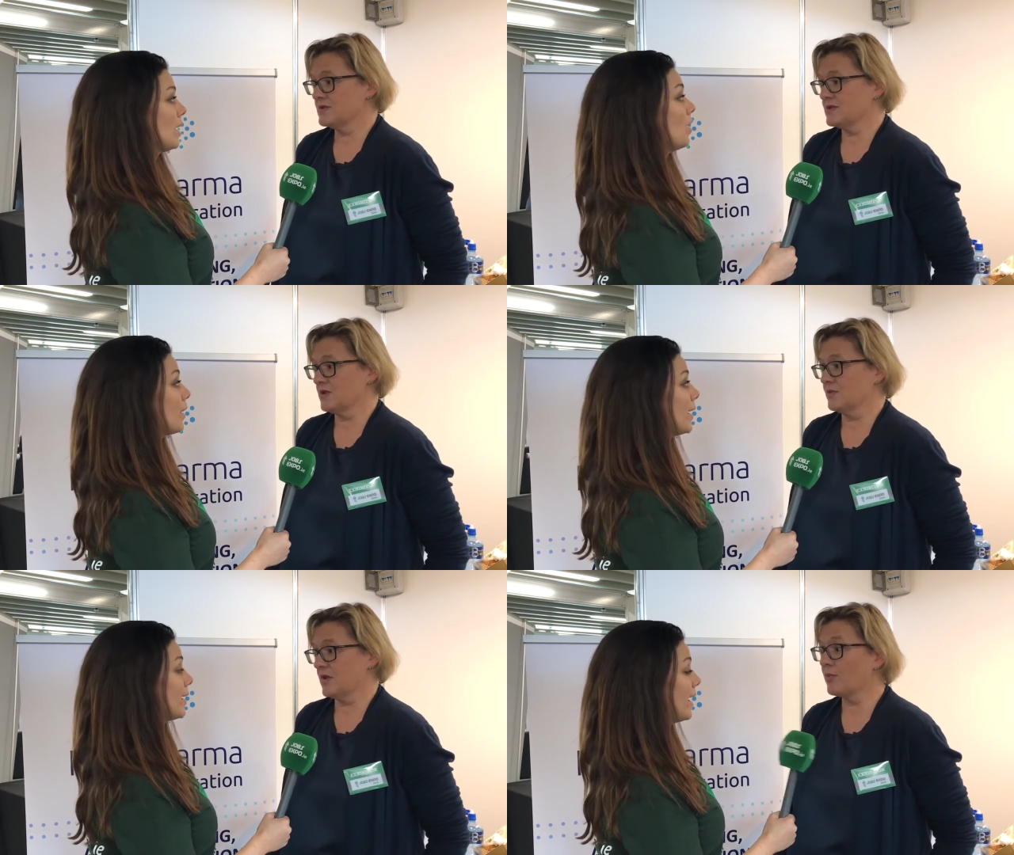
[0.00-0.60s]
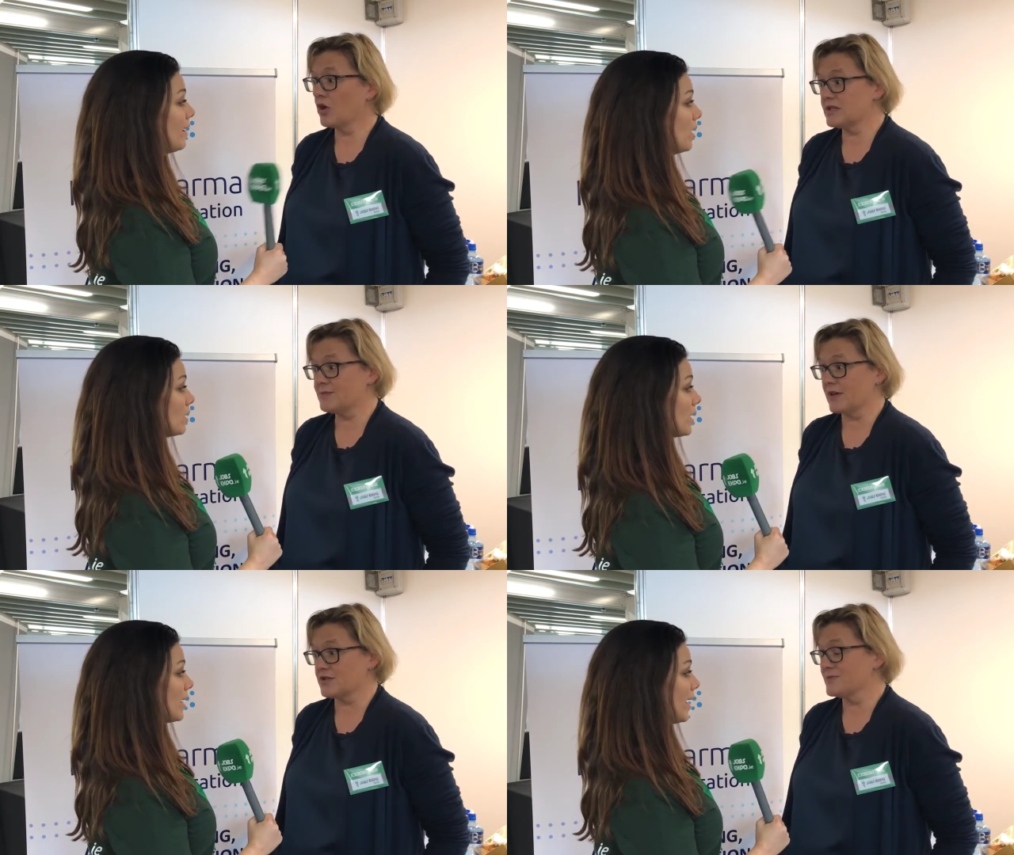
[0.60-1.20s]
Speaker 1: So okay, how, long,
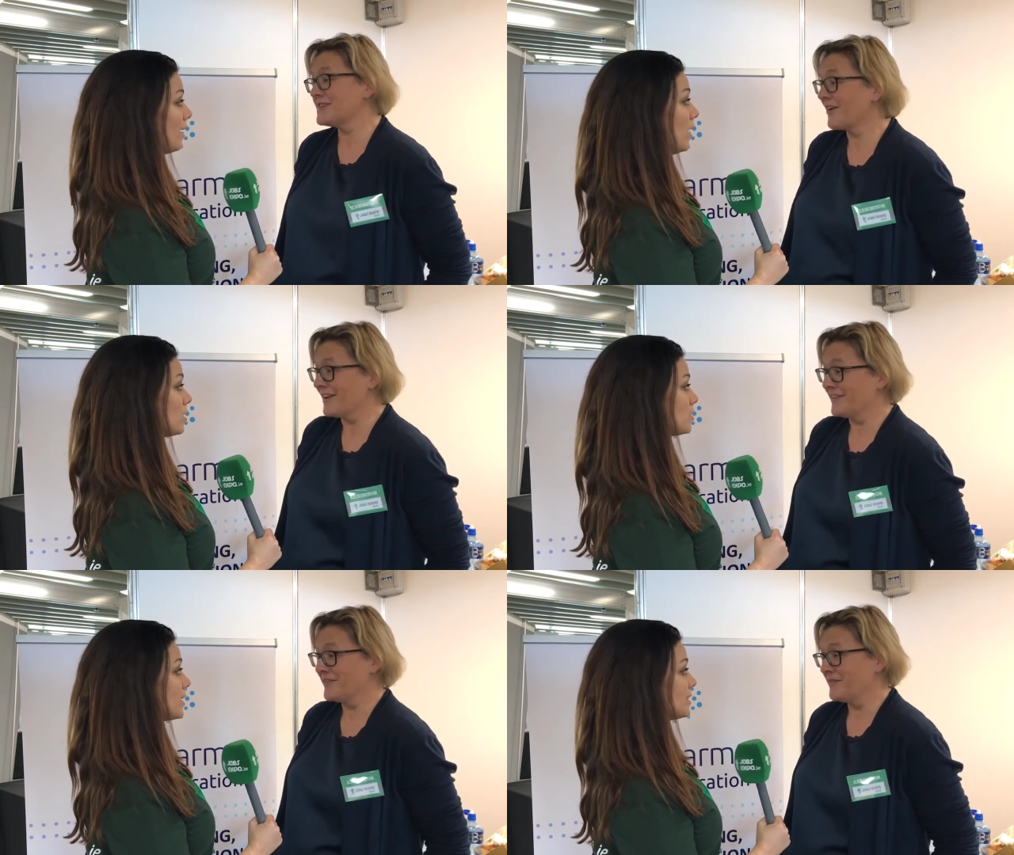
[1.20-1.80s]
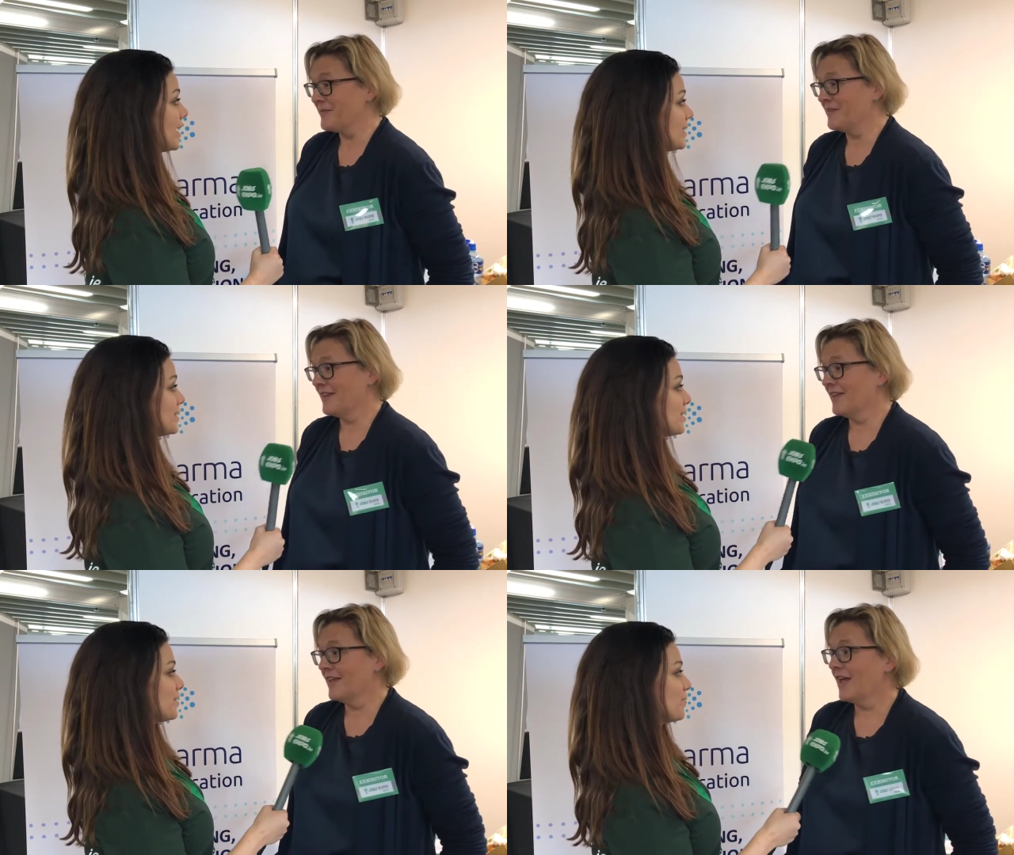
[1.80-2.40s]
how long, do they take
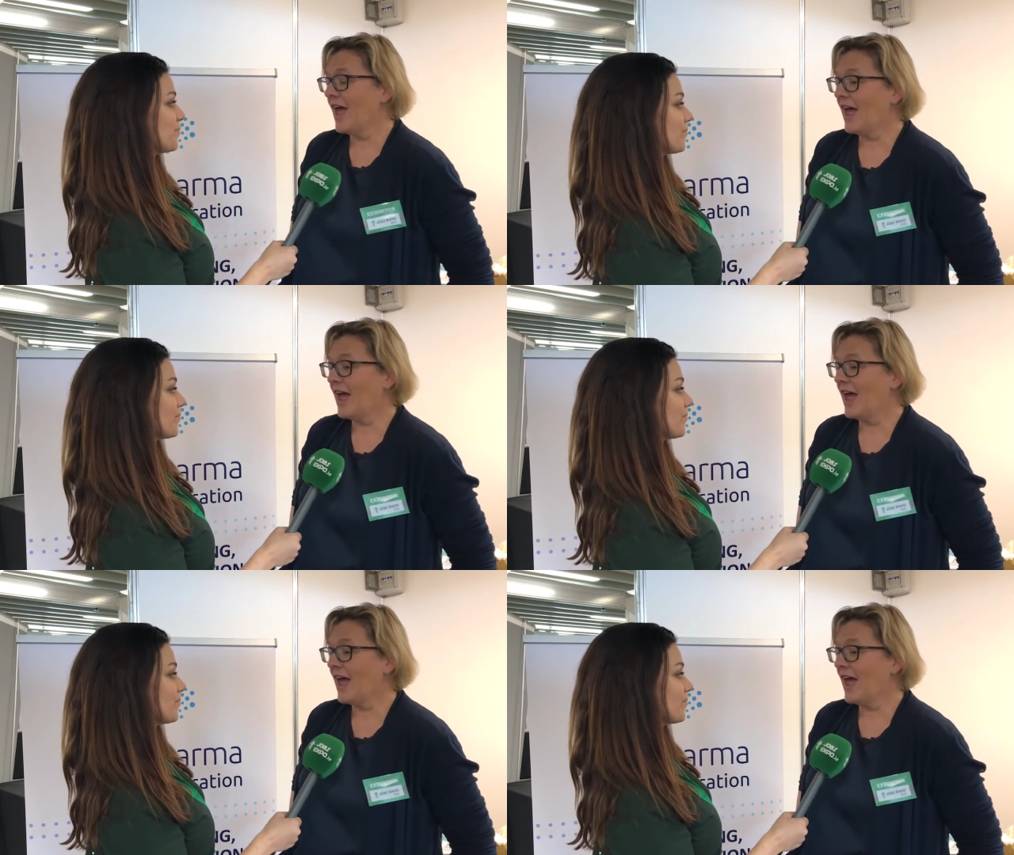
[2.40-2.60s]
to do?